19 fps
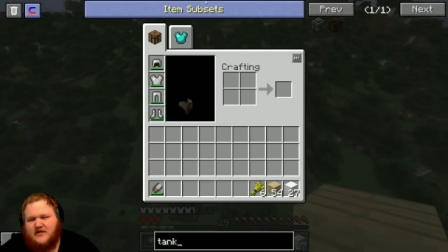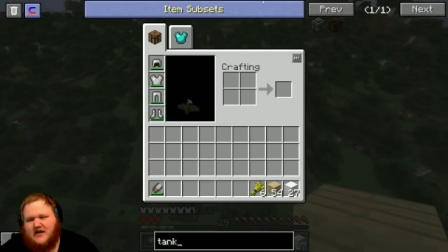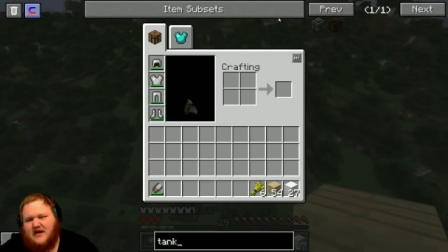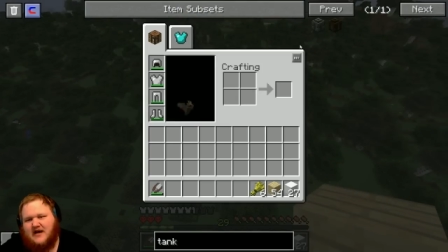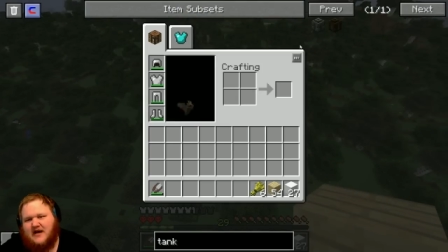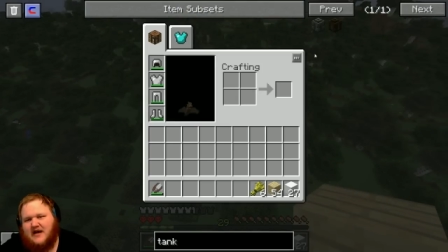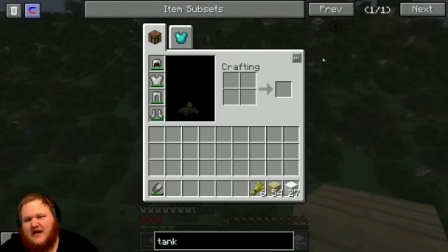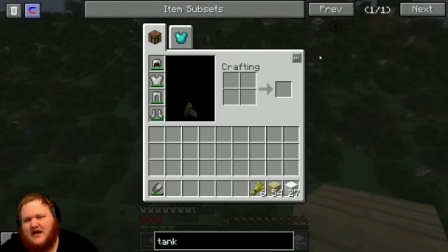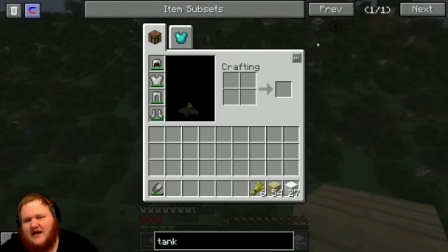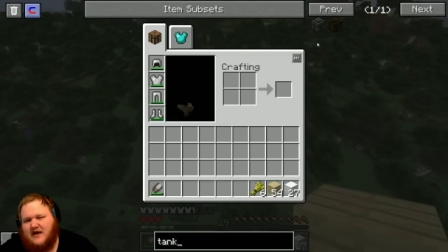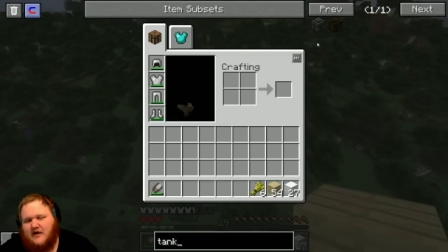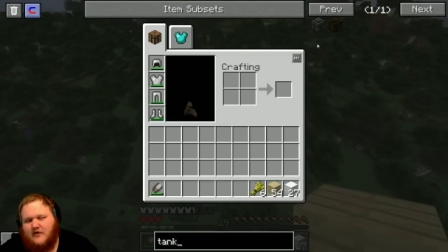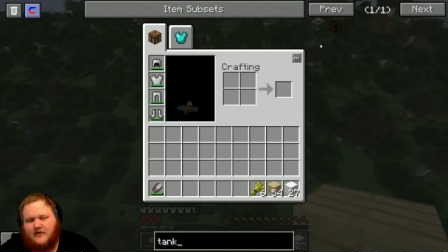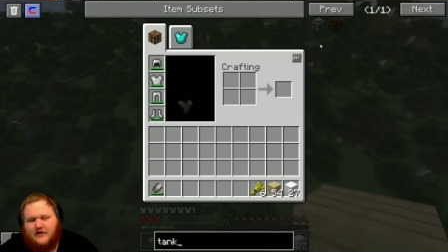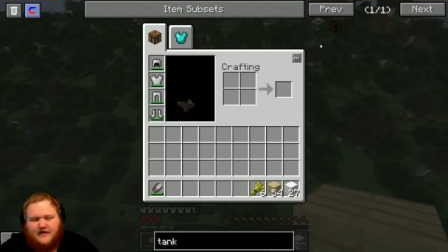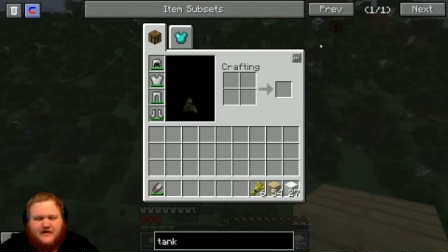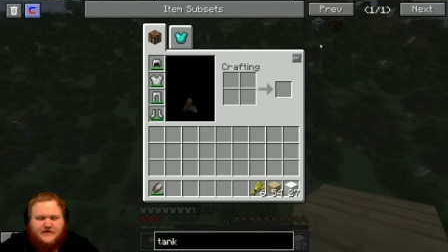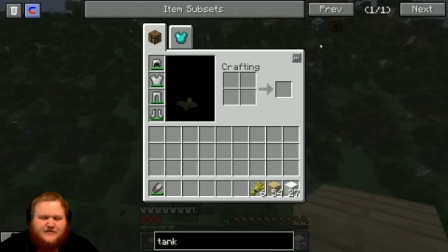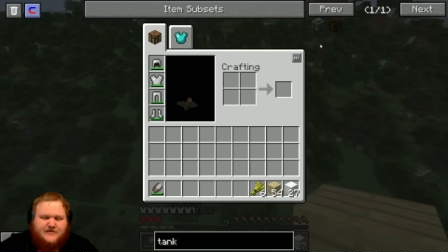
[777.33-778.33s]
Uh,
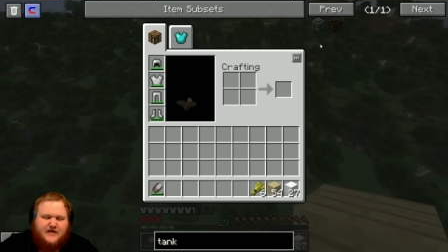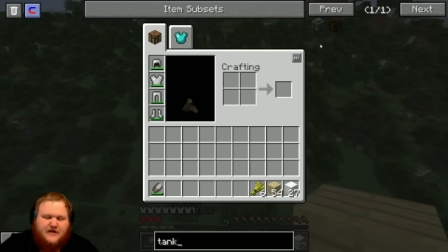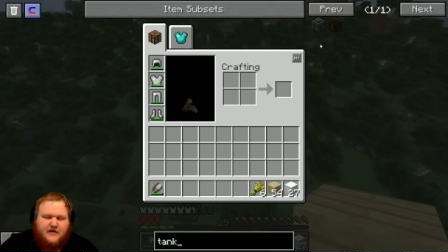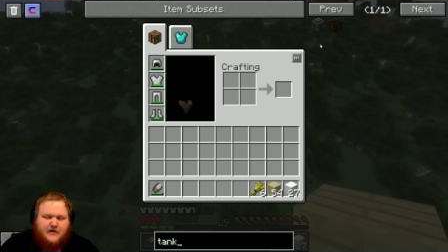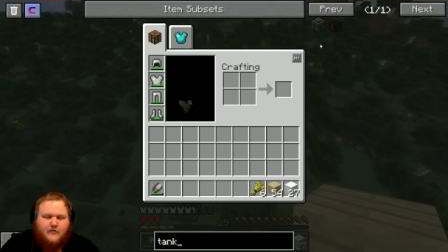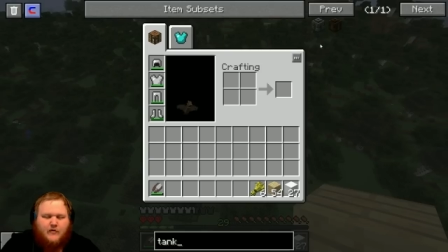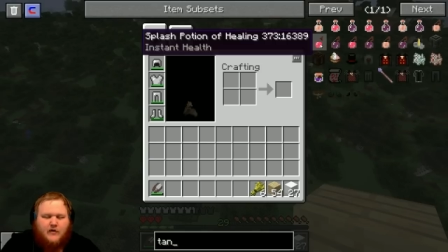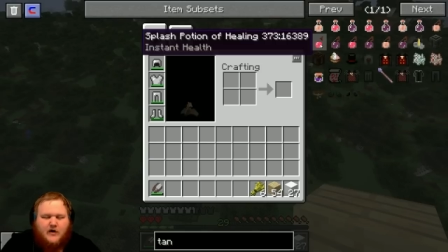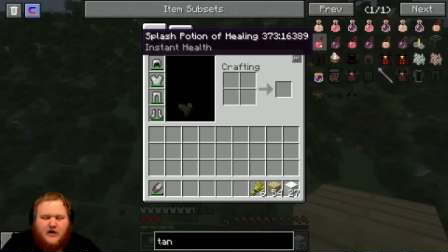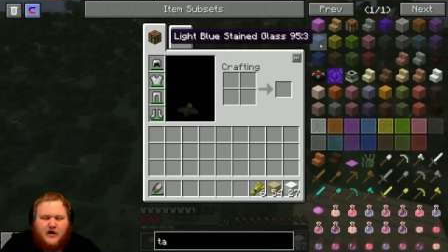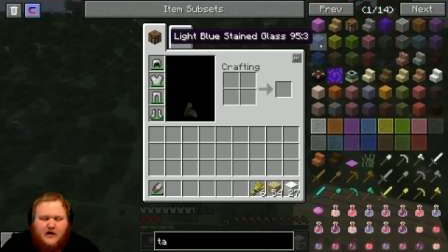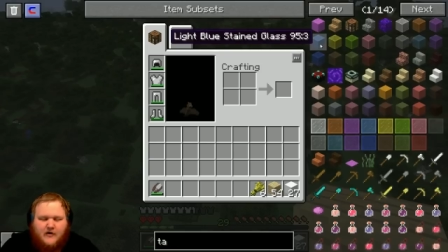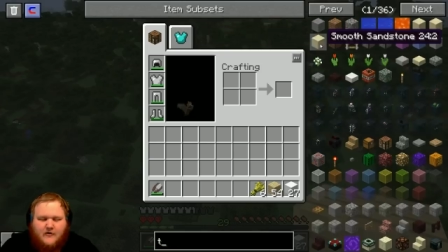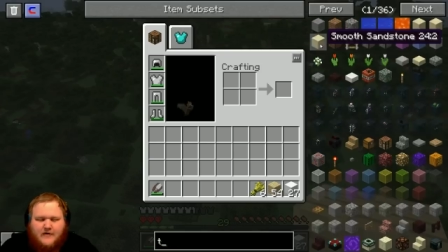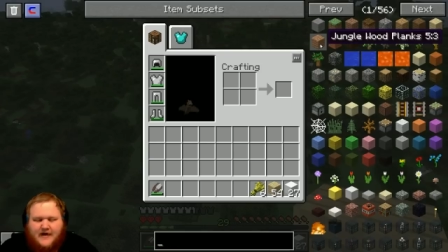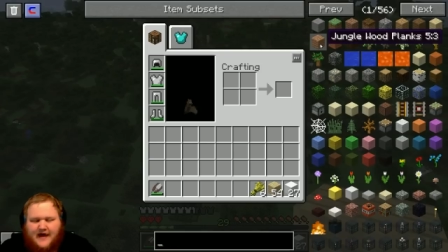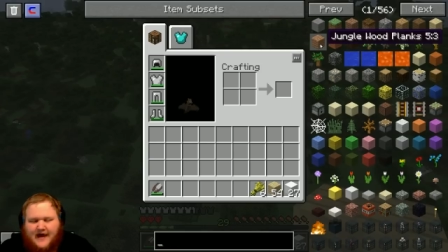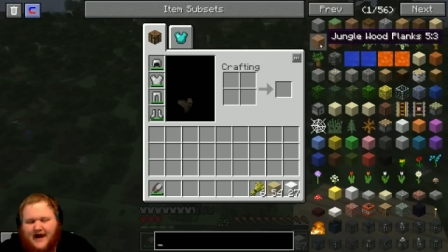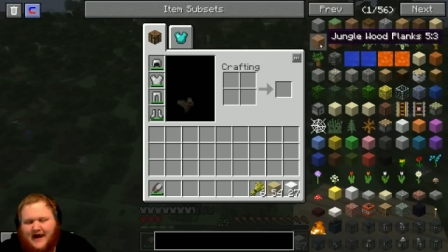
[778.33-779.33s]
okay, that's not gonna work.
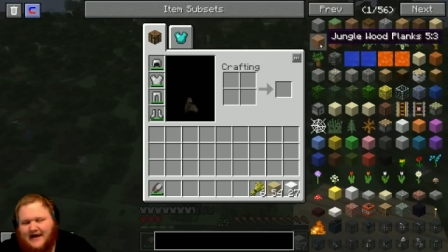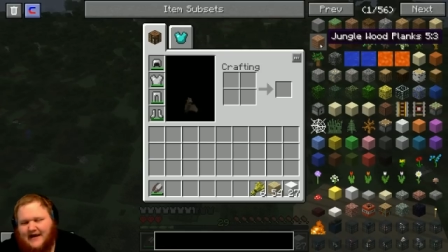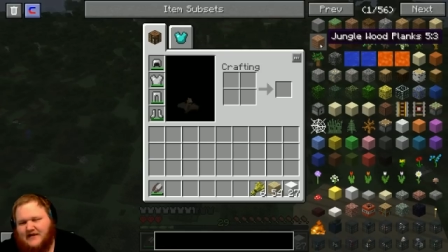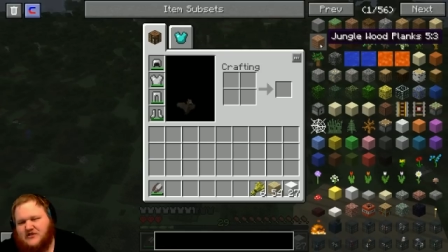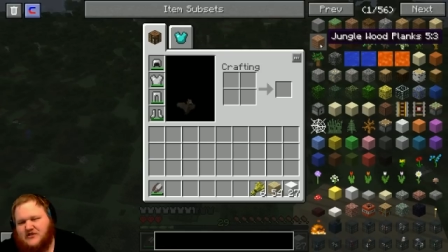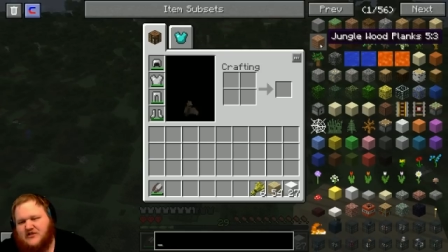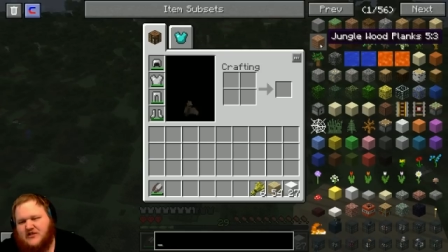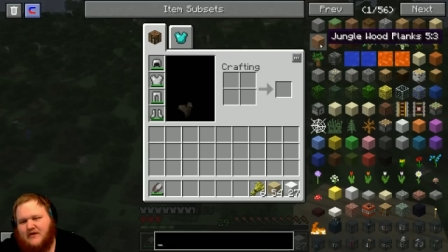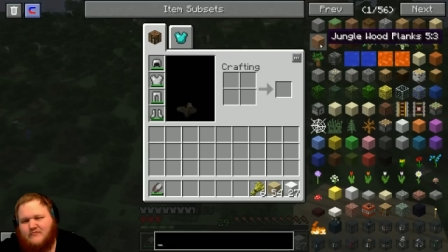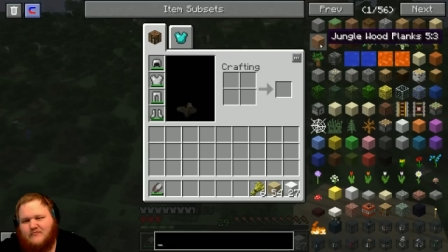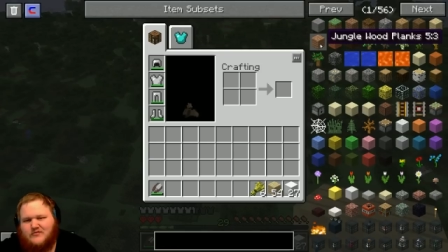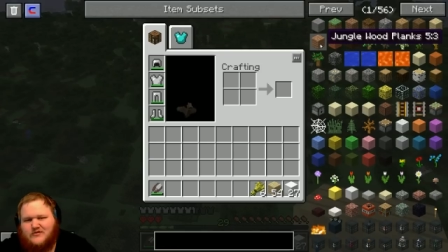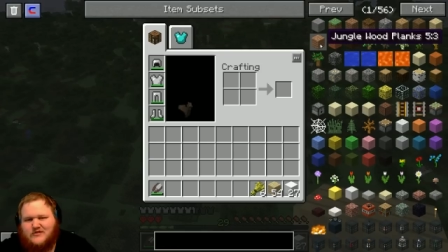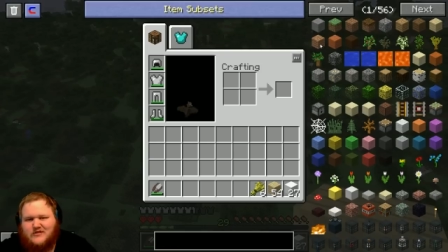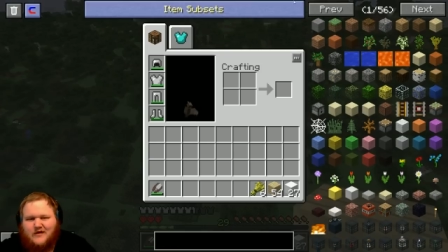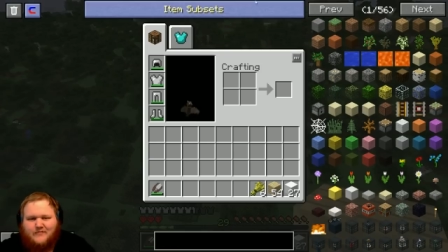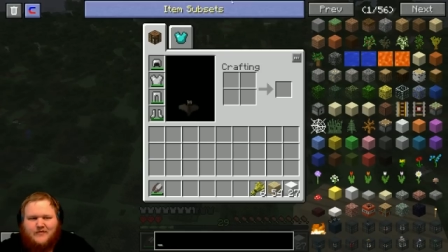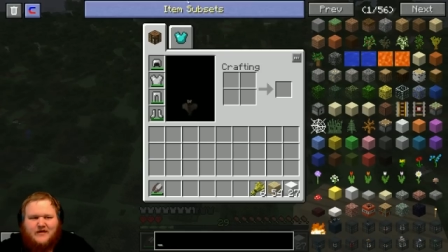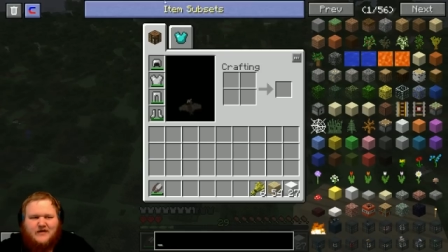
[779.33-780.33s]
Okay, I need some
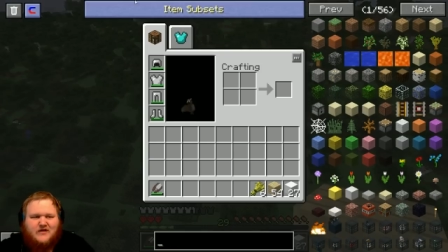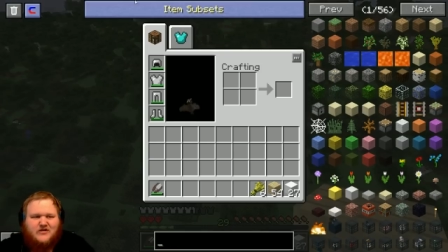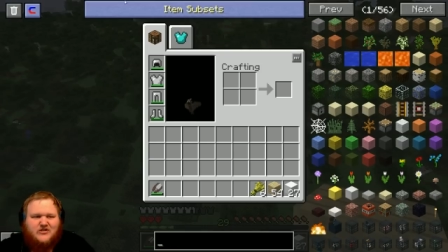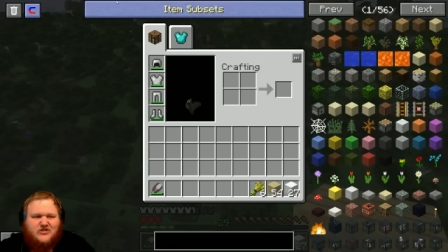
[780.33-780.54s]
something to